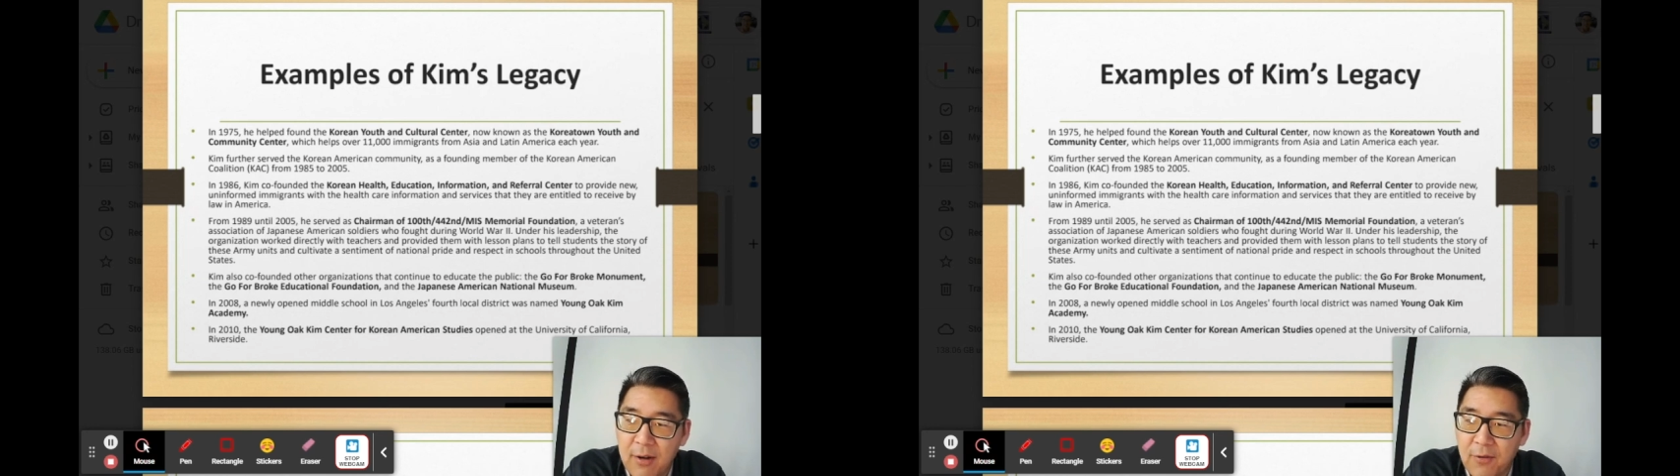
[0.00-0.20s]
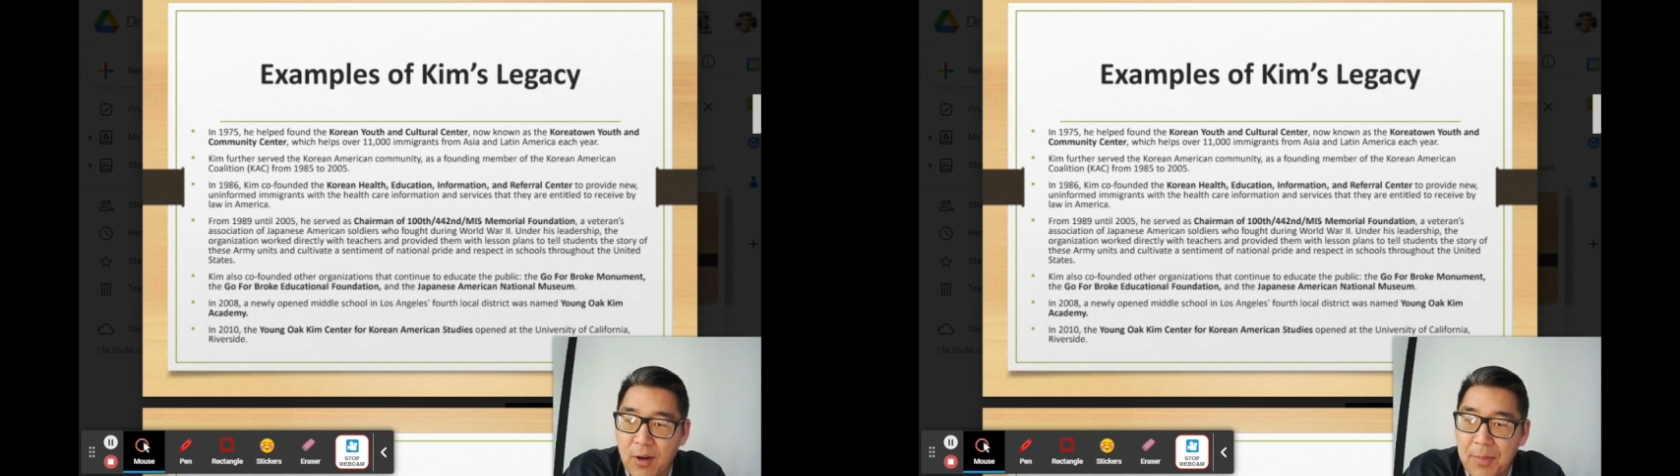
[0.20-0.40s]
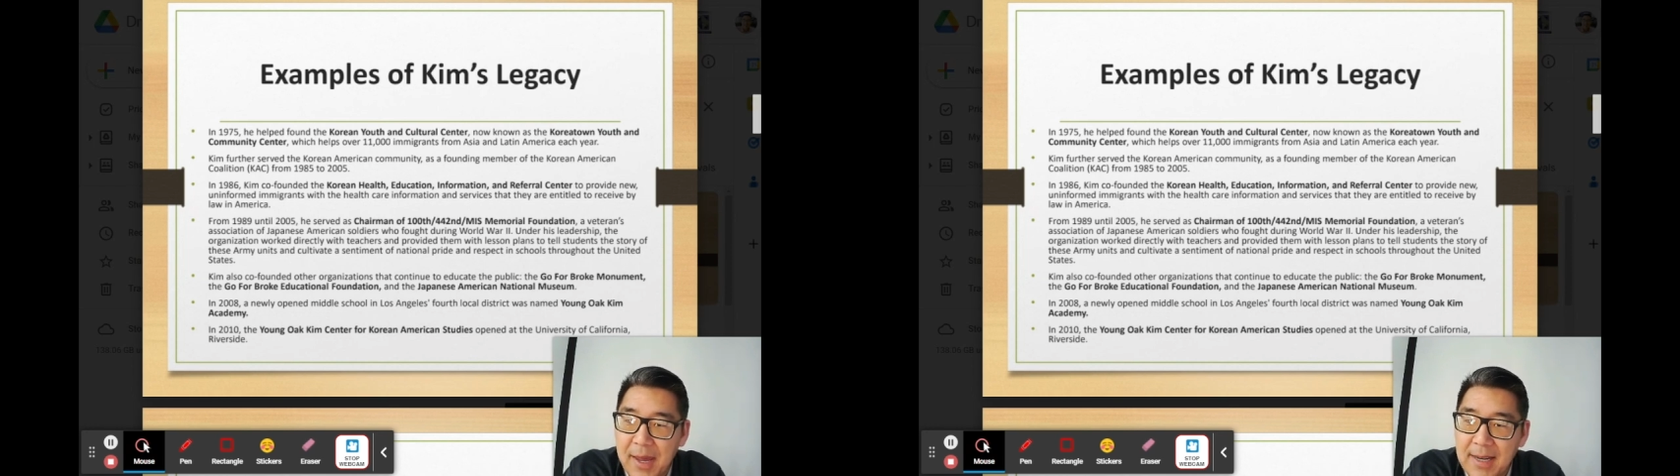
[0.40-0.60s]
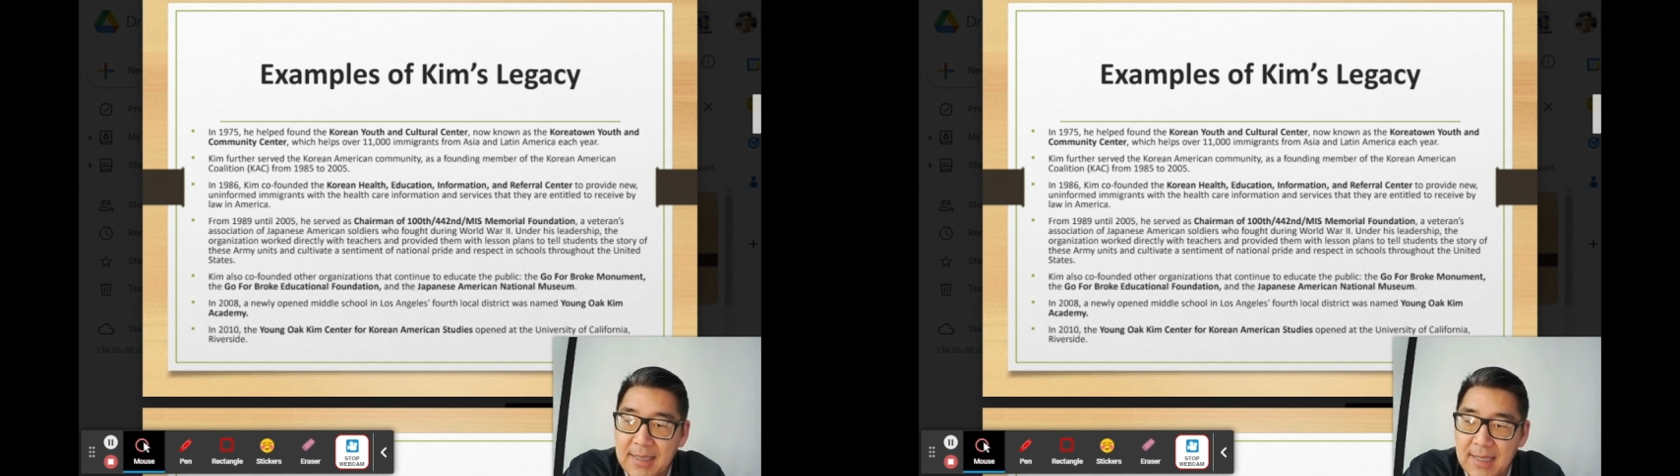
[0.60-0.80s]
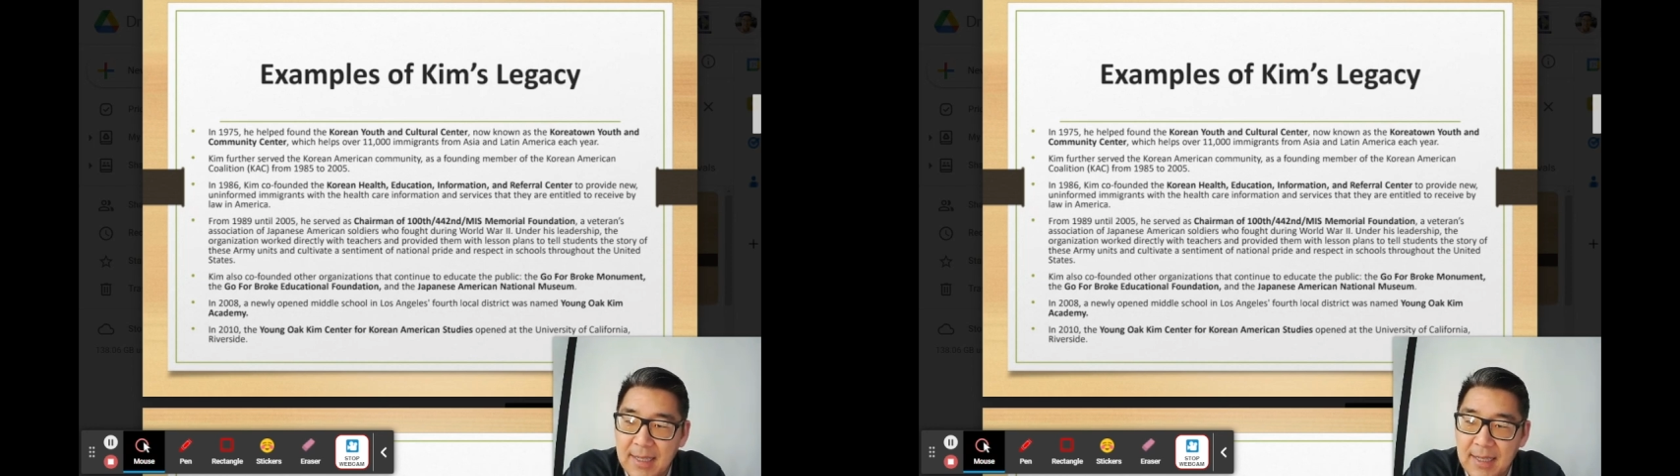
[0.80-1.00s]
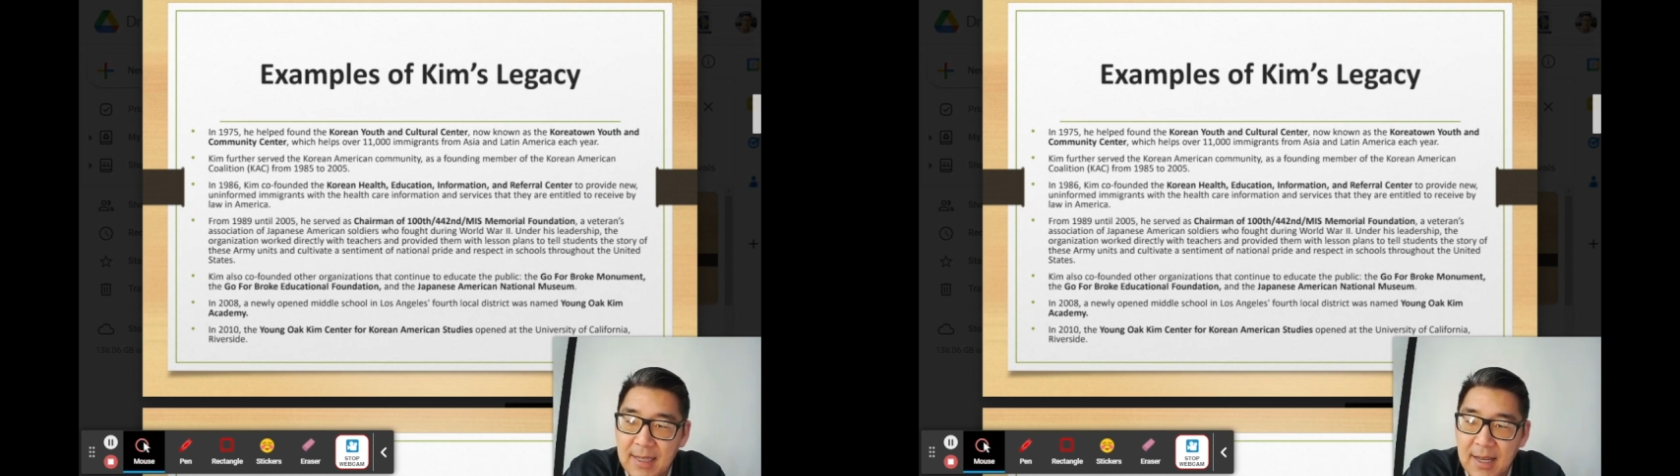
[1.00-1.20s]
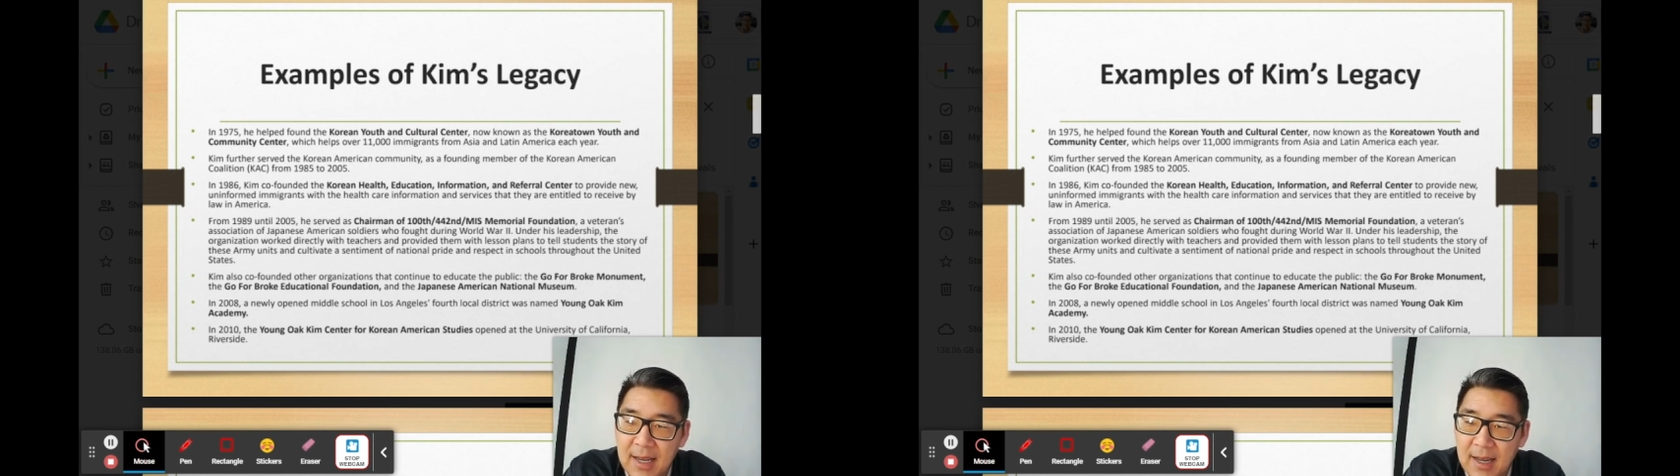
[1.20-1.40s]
from 18,